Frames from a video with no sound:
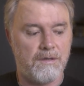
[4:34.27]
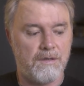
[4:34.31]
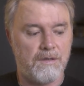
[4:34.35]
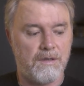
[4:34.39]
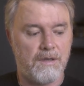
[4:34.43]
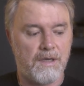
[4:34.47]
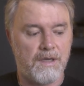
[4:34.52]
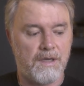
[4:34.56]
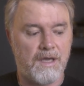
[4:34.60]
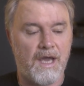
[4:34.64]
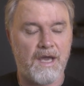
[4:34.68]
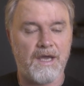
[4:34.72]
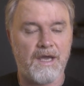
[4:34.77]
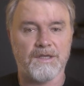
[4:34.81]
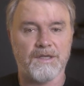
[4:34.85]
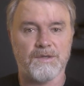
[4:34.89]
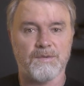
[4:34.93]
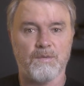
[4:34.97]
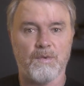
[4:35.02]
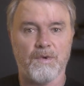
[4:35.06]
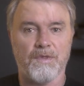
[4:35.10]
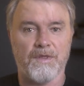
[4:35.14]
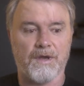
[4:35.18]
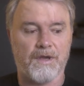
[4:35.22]
Okay,
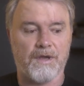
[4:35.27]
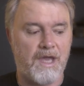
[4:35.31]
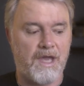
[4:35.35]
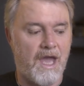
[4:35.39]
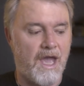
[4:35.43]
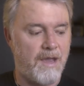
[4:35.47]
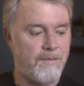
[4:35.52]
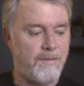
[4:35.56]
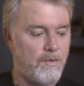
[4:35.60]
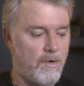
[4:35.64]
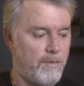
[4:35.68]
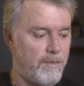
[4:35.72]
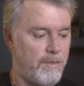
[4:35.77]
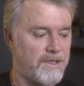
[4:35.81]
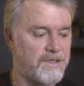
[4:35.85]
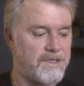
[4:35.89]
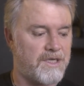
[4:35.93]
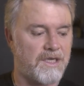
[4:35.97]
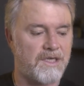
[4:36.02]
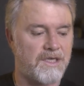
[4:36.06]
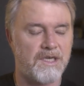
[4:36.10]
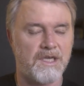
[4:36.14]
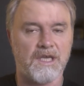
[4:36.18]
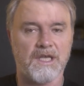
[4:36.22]
it's with a cable, but it's
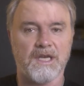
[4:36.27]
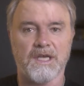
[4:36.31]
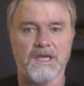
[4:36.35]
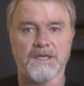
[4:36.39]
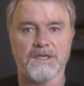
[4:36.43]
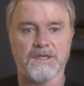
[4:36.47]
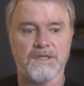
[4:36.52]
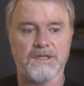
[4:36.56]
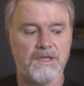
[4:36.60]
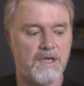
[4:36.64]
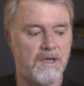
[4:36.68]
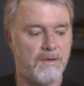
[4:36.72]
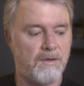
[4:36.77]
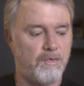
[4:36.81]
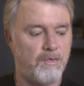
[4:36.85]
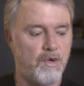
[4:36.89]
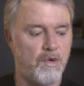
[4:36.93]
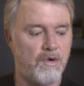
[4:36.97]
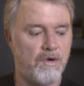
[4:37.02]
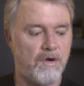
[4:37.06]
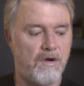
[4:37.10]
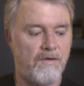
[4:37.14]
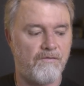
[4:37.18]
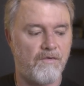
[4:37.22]
actually connected to the
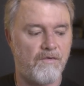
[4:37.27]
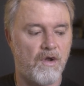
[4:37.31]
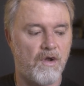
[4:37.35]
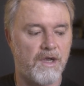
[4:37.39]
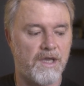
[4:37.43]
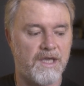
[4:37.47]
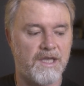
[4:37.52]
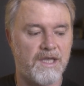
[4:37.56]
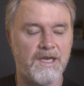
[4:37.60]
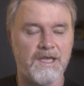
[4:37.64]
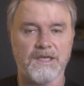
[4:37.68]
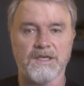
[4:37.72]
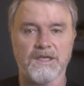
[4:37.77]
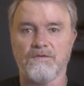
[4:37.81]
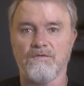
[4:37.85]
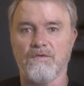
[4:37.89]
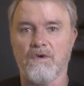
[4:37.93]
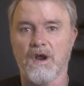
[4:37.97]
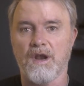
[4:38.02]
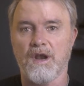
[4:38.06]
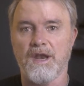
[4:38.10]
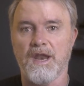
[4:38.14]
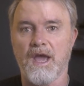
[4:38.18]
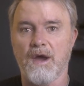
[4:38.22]
computer, and I've got it connected
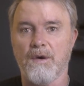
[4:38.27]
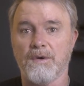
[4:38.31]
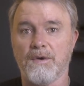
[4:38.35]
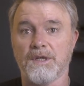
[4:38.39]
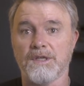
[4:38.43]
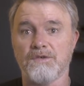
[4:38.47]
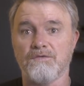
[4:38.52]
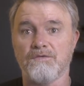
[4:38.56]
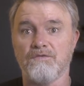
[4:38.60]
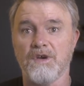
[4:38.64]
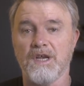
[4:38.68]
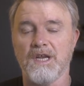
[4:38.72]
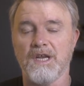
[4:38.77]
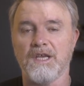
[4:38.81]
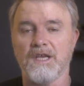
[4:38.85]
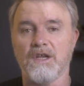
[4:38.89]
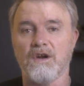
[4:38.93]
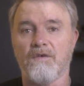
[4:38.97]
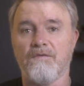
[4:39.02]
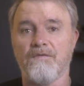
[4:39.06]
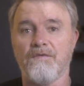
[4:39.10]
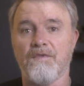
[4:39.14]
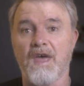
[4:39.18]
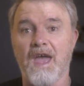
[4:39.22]
right now, and it's reading it
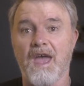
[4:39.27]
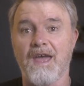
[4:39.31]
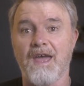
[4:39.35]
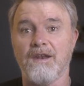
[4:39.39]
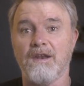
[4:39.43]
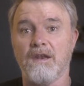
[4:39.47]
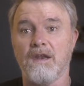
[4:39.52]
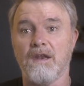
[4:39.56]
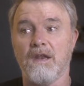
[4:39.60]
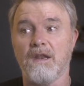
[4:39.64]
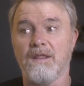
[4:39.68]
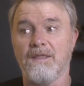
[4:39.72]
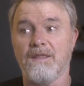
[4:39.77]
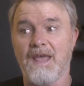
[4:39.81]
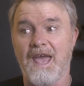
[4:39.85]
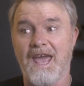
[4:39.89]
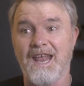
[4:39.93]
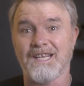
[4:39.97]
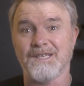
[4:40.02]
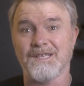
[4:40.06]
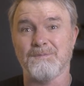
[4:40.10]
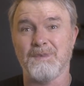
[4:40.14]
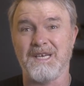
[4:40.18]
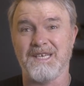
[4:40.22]
off that,
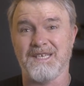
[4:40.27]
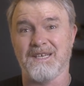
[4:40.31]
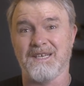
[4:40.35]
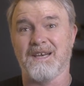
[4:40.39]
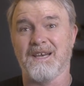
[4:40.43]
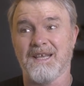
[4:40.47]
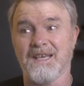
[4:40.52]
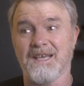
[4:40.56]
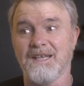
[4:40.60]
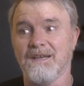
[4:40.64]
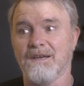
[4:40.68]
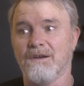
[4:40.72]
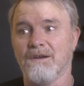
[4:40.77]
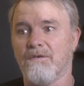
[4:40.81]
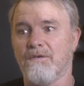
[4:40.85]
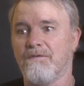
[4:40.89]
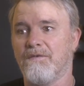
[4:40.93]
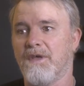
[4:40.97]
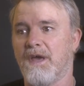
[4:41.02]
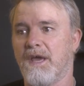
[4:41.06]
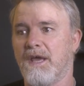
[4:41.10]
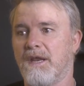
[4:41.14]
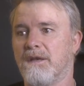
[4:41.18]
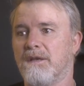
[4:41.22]
and it's been deleted
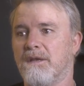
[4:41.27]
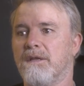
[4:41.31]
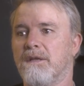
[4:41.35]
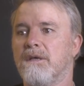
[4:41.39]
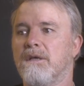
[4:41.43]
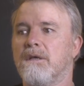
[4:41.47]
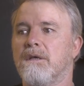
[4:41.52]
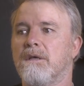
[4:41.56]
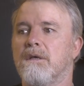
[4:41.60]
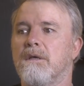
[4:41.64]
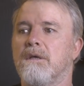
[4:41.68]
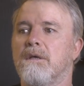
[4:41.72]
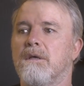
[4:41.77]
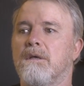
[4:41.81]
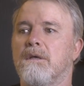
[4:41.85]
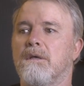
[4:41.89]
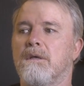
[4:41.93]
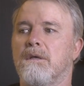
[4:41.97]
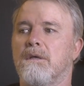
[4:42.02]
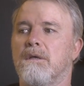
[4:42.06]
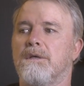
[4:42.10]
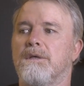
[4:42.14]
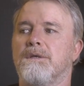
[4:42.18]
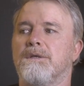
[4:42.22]
off that.
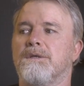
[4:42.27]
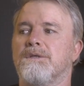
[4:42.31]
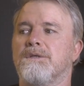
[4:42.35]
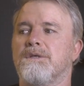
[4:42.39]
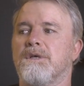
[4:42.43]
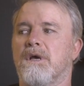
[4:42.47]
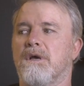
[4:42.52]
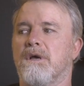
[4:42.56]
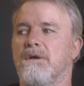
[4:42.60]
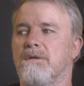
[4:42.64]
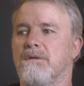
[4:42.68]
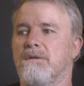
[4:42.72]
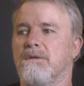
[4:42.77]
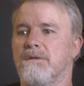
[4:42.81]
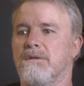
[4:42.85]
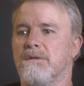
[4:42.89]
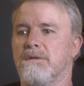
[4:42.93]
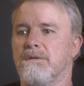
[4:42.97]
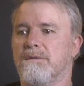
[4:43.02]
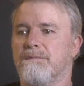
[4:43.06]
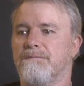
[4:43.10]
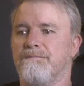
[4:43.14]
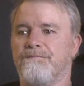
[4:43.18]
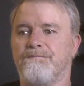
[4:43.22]
So
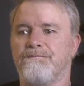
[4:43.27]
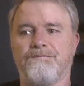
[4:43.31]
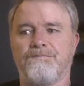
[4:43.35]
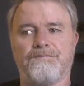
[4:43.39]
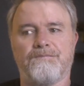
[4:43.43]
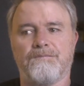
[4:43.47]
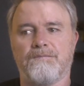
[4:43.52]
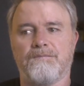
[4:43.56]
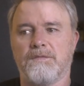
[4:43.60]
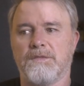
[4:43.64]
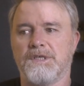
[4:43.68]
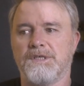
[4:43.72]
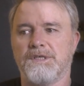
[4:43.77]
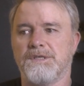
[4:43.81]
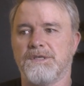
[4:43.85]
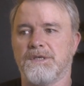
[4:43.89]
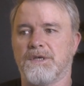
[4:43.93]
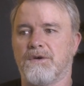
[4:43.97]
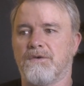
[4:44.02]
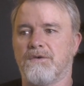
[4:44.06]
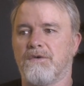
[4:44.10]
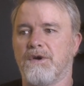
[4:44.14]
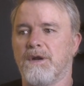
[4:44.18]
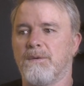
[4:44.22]
this is
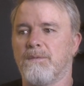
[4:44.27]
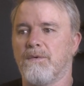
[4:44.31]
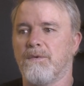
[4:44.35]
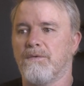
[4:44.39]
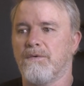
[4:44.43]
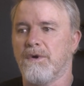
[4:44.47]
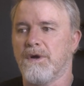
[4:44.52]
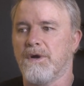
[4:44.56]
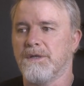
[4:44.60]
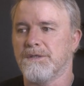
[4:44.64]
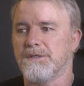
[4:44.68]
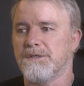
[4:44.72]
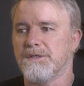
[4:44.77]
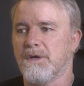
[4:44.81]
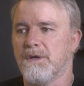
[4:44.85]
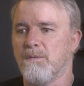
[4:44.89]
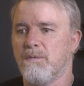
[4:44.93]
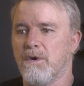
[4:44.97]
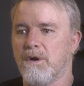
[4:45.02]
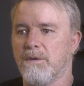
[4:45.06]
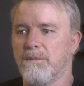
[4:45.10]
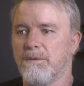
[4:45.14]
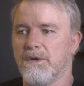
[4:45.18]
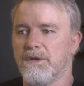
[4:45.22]
incredible, right? So
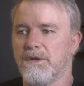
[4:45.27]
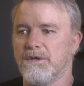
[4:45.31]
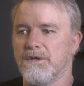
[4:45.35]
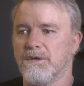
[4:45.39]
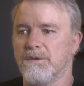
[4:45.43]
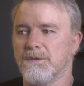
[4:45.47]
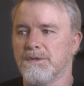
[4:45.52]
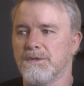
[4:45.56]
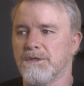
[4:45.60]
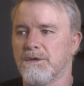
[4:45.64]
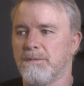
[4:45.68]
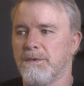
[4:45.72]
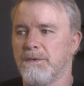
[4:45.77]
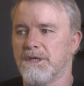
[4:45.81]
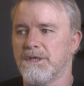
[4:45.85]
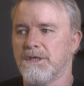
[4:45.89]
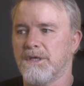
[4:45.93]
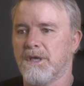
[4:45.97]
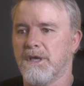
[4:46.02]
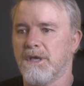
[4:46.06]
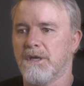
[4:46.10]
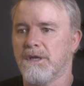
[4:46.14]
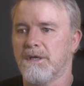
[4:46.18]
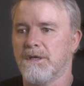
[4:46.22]
what I'm going to do is I'm
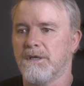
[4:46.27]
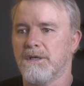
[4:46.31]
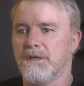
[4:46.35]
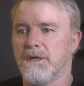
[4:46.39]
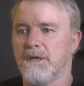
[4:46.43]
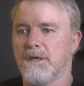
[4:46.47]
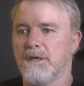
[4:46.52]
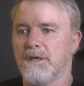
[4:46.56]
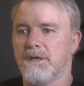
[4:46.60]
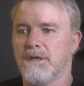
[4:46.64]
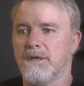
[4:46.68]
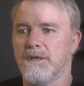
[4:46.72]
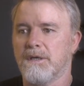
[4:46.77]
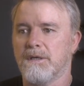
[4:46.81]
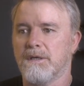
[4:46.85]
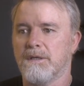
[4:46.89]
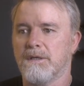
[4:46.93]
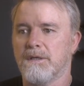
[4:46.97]
actually going to